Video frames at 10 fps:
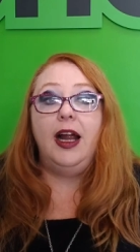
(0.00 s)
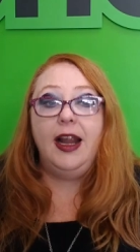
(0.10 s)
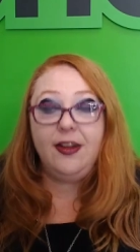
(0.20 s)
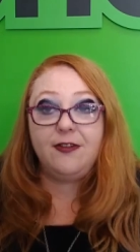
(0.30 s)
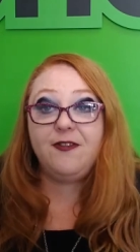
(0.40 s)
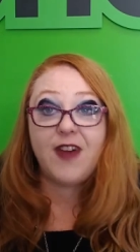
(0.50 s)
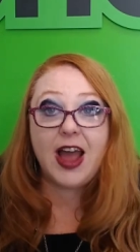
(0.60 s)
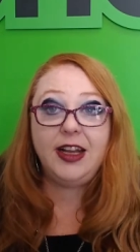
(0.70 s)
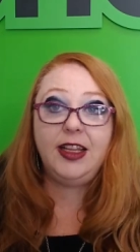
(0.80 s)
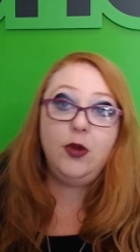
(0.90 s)
it
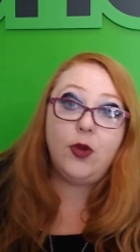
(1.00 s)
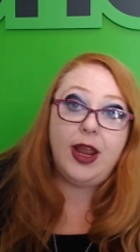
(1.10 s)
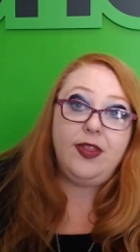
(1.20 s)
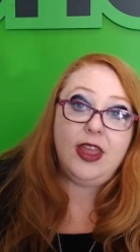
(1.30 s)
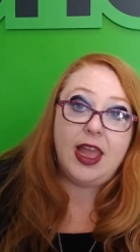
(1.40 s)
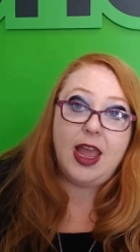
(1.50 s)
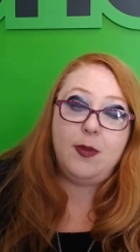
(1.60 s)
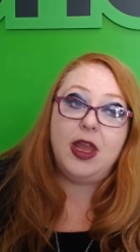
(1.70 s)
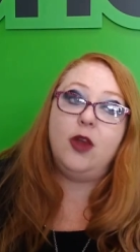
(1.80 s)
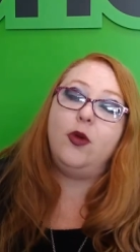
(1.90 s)
finally ran the
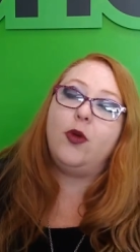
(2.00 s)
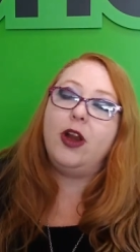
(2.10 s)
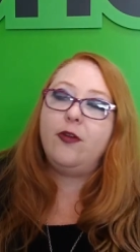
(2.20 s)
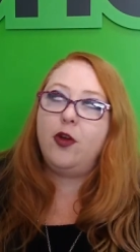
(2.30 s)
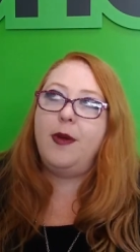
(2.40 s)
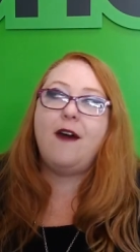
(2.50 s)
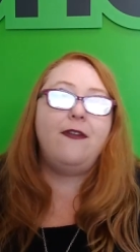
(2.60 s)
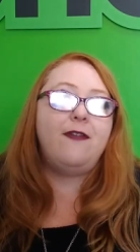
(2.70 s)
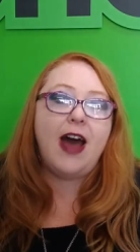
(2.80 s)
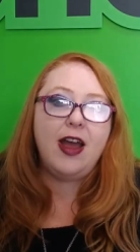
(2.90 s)
game, and it would run it for about
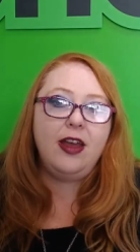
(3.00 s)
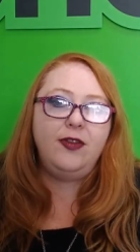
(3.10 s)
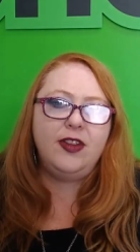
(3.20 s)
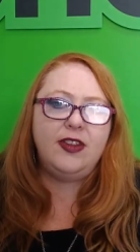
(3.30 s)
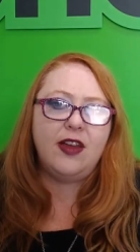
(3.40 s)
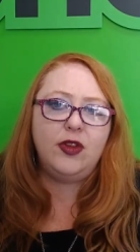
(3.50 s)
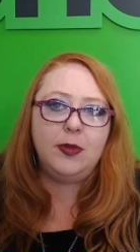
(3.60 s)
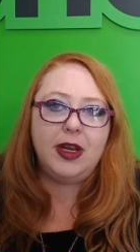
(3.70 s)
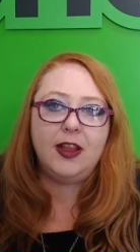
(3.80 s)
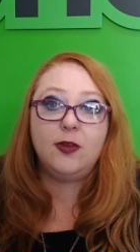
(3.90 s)
5 to 7
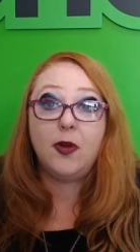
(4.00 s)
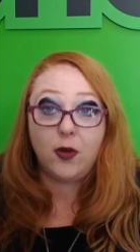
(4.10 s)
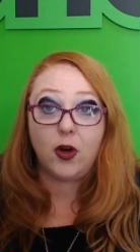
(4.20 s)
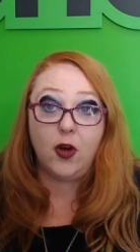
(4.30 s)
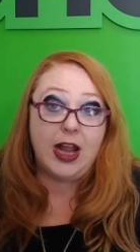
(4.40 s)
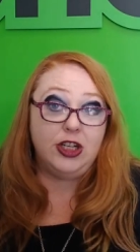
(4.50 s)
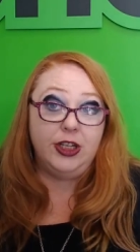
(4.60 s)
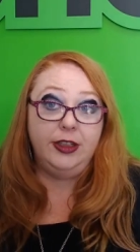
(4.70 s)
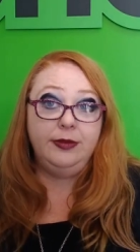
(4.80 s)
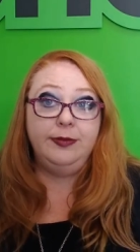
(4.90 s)
minutes before
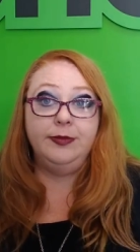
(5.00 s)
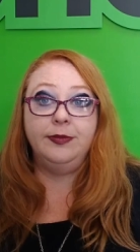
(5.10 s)
crashing.